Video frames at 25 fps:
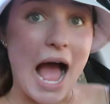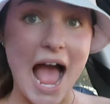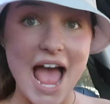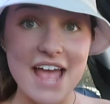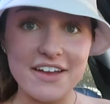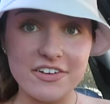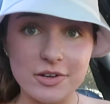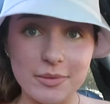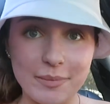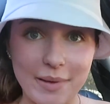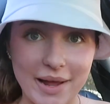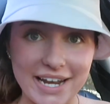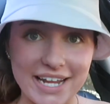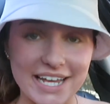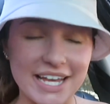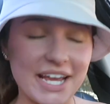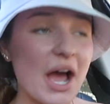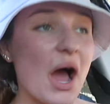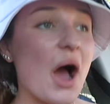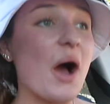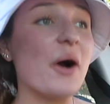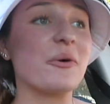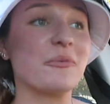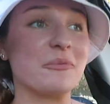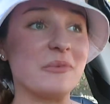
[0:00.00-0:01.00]
Hi everybody,
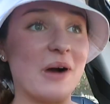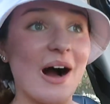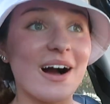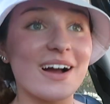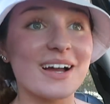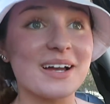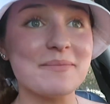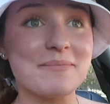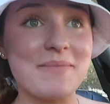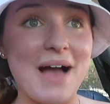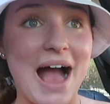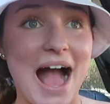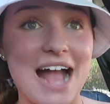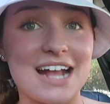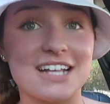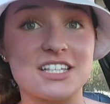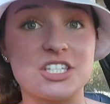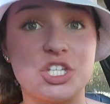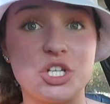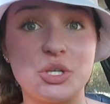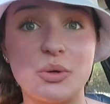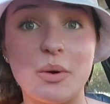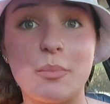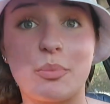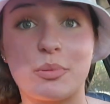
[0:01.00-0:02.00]
welcome back
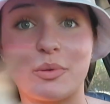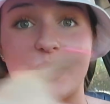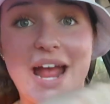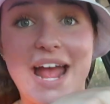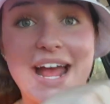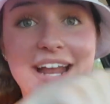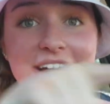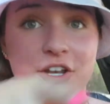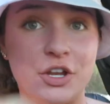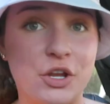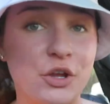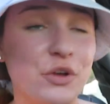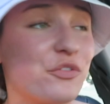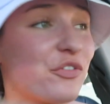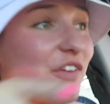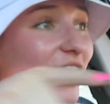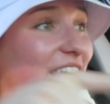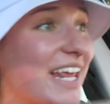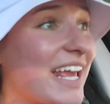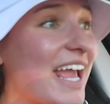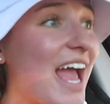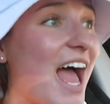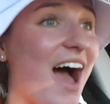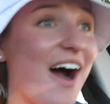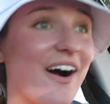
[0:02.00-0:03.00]
to a brand new
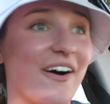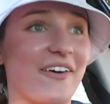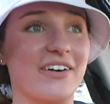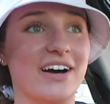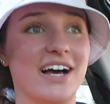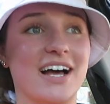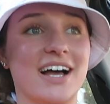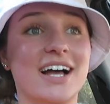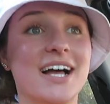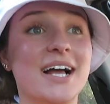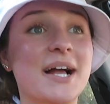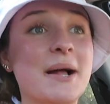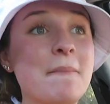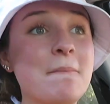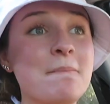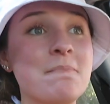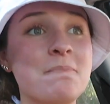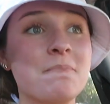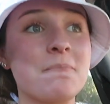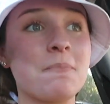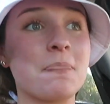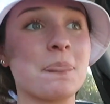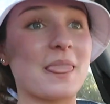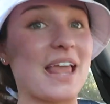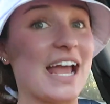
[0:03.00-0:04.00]
video.
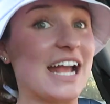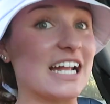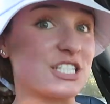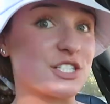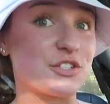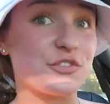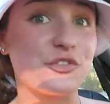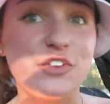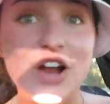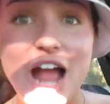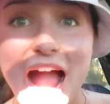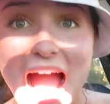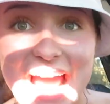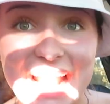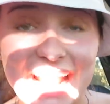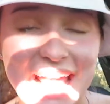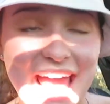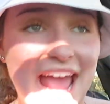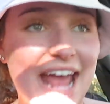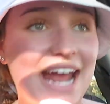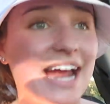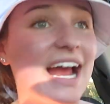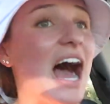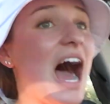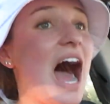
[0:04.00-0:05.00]
It's
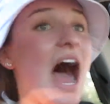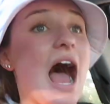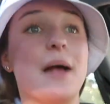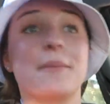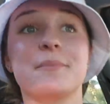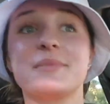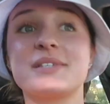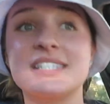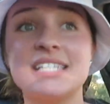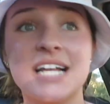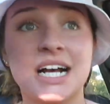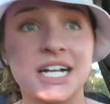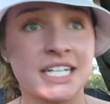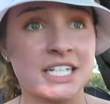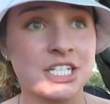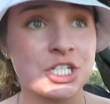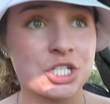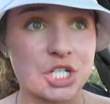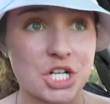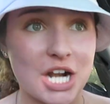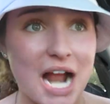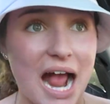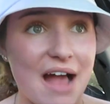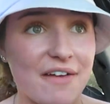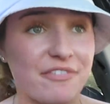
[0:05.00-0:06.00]
Friday, I'm stuck in
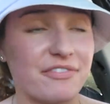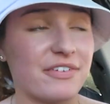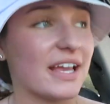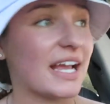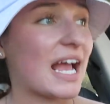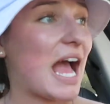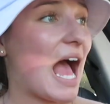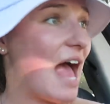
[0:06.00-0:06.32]
traffic.